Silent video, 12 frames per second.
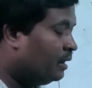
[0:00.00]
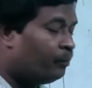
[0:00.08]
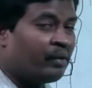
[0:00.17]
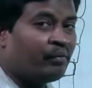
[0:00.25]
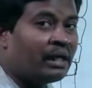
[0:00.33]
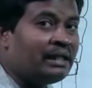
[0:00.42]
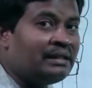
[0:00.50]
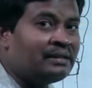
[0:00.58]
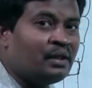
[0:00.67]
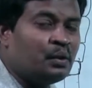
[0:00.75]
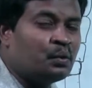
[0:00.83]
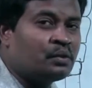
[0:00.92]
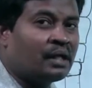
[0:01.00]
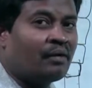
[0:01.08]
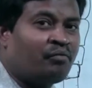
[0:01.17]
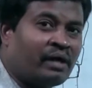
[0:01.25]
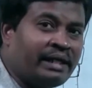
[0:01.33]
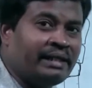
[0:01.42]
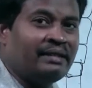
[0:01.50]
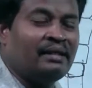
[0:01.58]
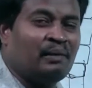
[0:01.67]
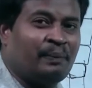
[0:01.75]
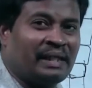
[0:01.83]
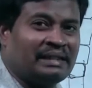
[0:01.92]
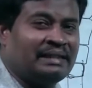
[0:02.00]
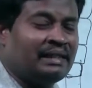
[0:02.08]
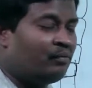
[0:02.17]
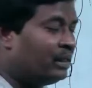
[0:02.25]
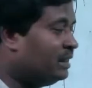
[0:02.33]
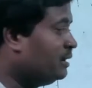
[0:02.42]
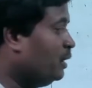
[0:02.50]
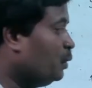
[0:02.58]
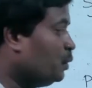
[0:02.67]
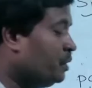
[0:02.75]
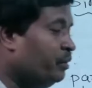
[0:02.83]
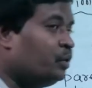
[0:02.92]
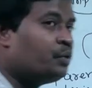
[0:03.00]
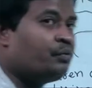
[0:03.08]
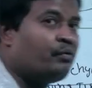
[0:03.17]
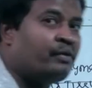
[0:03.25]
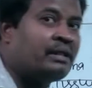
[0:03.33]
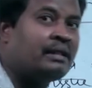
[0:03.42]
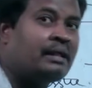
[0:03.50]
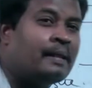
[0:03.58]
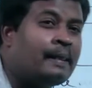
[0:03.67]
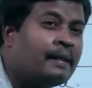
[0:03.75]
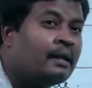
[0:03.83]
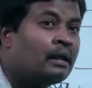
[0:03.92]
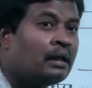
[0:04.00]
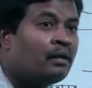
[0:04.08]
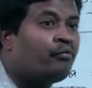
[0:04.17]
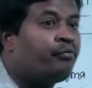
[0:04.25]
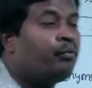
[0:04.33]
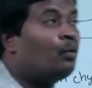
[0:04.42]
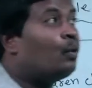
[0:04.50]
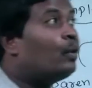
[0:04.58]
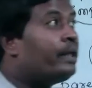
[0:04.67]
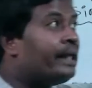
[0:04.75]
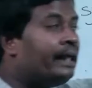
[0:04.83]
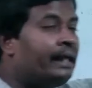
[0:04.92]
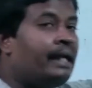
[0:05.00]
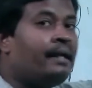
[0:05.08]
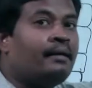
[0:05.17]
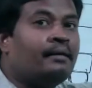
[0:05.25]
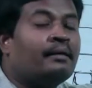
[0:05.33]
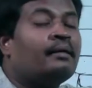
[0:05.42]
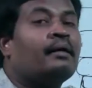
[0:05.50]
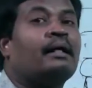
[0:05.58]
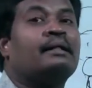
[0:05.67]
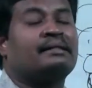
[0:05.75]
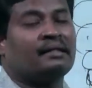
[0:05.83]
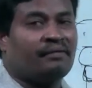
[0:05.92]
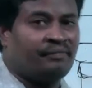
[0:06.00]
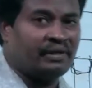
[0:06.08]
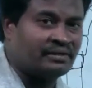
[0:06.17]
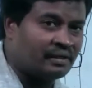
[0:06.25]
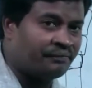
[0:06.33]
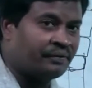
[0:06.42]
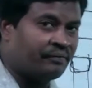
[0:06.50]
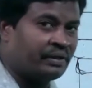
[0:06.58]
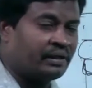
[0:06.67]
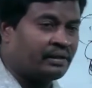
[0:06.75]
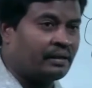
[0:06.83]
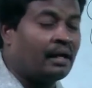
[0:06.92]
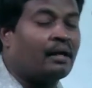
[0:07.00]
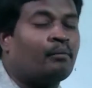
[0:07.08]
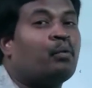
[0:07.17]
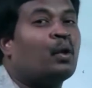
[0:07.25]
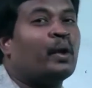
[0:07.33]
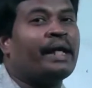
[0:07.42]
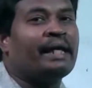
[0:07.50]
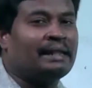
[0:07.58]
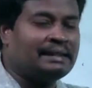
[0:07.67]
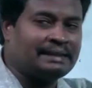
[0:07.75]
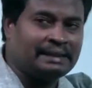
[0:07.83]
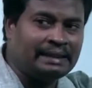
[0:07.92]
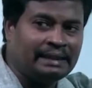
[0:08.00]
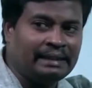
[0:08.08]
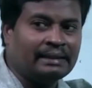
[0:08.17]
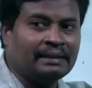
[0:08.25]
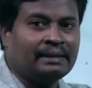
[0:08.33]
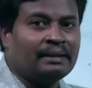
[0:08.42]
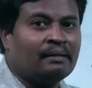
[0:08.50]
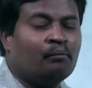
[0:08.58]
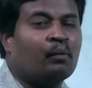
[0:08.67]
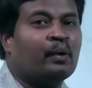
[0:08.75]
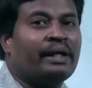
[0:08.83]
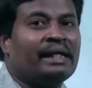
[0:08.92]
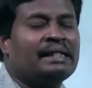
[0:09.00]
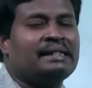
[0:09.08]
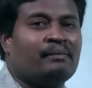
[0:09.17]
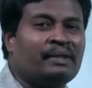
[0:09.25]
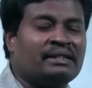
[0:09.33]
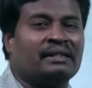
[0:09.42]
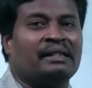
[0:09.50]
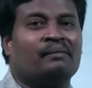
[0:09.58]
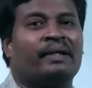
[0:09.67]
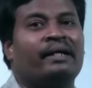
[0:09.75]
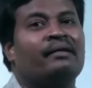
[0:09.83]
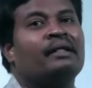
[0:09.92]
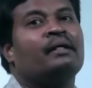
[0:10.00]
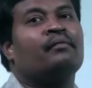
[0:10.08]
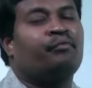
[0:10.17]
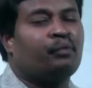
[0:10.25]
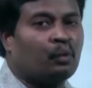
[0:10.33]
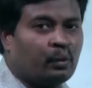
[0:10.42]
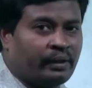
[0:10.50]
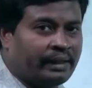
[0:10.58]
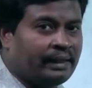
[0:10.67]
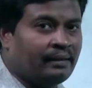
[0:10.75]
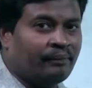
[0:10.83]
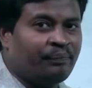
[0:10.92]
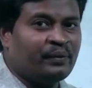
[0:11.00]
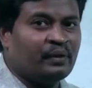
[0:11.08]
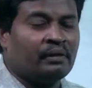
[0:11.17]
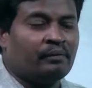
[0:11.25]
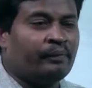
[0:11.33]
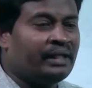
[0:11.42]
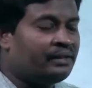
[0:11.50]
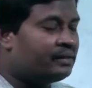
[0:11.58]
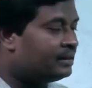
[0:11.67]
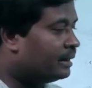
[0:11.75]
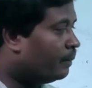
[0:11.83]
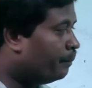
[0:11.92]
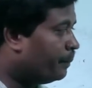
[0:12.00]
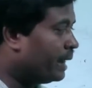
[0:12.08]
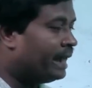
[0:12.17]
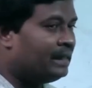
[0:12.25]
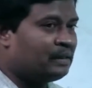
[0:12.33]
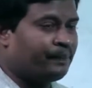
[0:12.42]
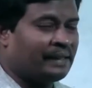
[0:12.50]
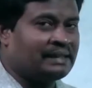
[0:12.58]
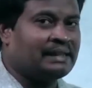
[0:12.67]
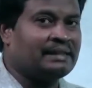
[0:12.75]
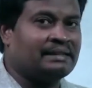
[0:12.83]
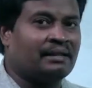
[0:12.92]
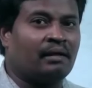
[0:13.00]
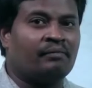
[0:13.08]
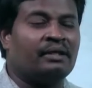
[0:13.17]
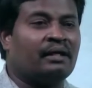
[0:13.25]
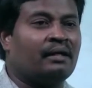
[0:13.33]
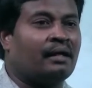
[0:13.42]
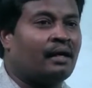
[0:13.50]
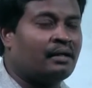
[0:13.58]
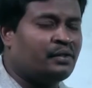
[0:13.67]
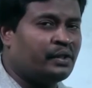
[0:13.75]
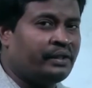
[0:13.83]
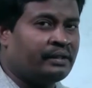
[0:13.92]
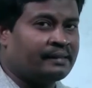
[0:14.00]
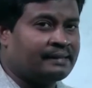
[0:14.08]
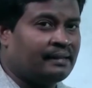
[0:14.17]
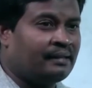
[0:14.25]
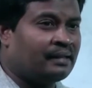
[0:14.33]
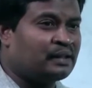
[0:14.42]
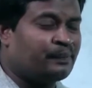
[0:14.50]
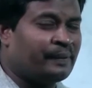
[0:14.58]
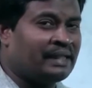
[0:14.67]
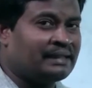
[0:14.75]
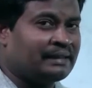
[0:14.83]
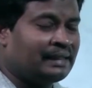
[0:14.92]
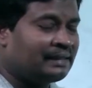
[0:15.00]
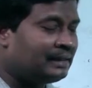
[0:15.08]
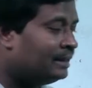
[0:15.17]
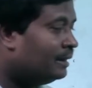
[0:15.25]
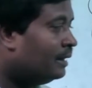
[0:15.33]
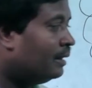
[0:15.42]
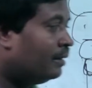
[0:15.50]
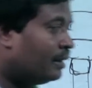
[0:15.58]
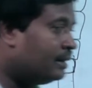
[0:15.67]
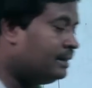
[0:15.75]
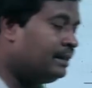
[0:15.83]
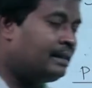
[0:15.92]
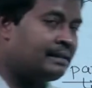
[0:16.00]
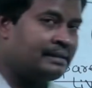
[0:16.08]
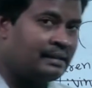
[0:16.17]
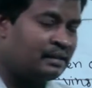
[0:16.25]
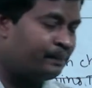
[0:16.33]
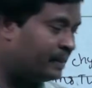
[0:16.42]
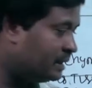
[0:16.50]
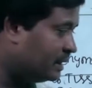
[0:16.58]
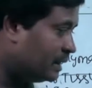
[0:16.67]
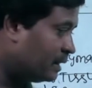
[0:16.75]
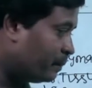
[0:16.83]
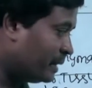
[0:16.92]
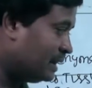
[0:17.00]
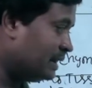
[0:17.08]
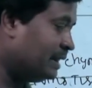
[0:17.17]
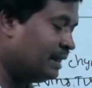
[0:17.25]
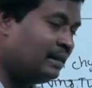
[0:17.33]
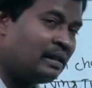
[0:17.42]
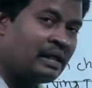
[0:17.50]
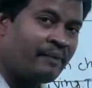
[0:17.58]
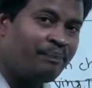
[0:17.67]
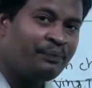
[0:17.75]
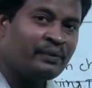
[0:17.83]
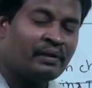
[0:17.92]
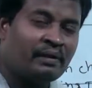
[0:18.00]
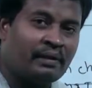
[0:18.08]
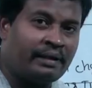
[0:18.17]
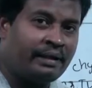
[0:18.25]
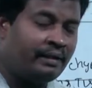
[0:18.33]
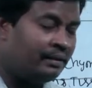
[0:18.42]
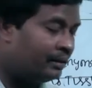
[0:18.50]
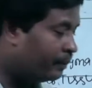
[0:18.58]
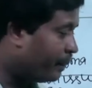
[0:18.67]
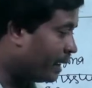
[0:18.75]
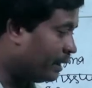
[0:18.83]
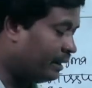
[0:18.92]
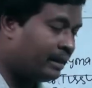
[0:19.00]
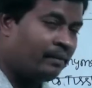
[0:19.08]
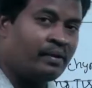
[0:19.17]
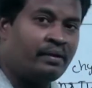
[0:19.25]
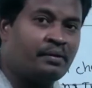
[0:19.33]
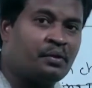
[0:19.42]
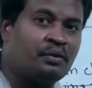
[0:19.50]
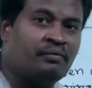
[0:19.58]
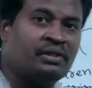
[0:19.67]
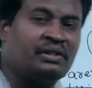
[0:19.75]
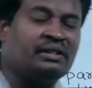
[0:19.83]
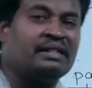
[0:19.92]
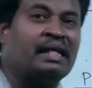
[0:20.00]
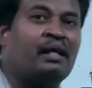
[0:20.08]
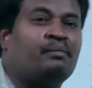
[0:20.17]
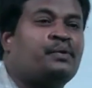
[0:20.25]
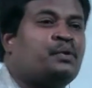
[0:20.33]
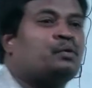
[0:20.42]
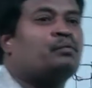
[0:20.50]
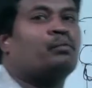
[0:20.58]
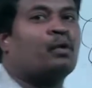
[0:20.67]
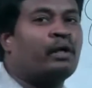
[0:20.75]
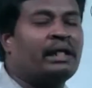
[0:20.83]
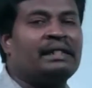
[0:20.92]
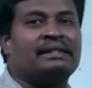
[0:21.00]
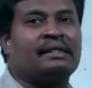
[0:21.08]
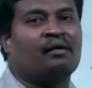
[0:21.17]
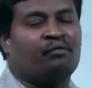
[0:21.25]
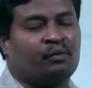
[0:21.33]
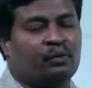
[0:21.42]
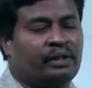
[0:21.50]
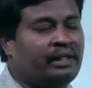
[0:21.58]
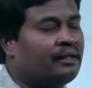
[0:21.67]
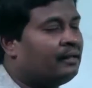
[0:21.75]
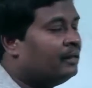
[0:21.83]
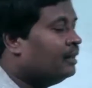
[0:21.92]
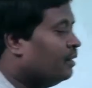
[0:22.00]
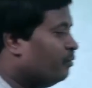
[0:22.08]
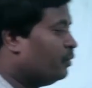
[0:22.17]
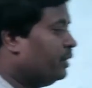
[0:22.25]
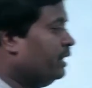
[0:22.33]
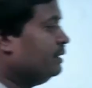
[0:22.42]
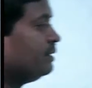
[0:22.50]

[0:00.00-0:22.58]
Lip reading: But what is the use of? Why it is present? What is the use? Useful for the floating on the surface of the water or buoyancy. Buoyancy means nothing but floating. Means some plants presence of the large intercellular spaces. Large intercellular spaces are present in the parenchyma tissue, which is helps to buoyancy or floating